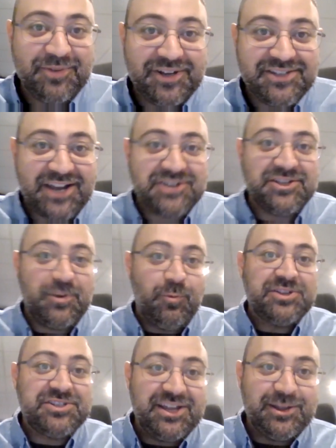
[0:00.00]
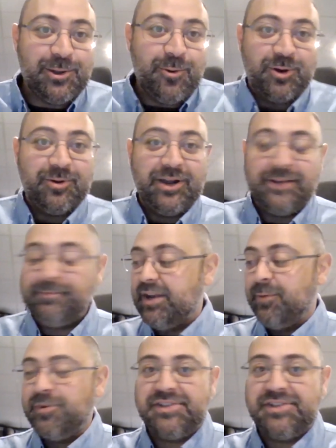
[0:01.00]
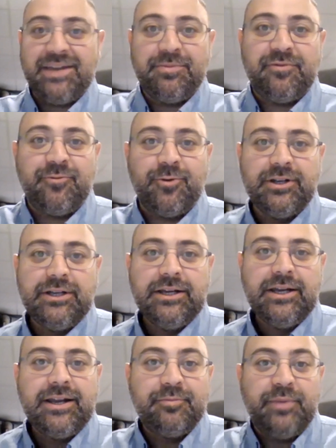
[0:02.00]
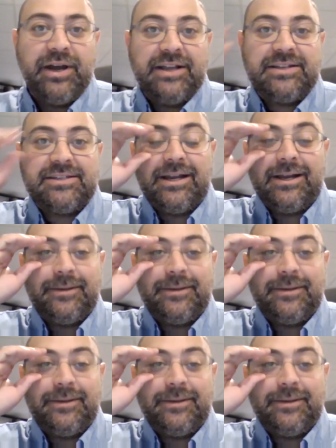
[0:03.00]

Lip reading: but it's actually 1 cent lower, right, than it was the day before. But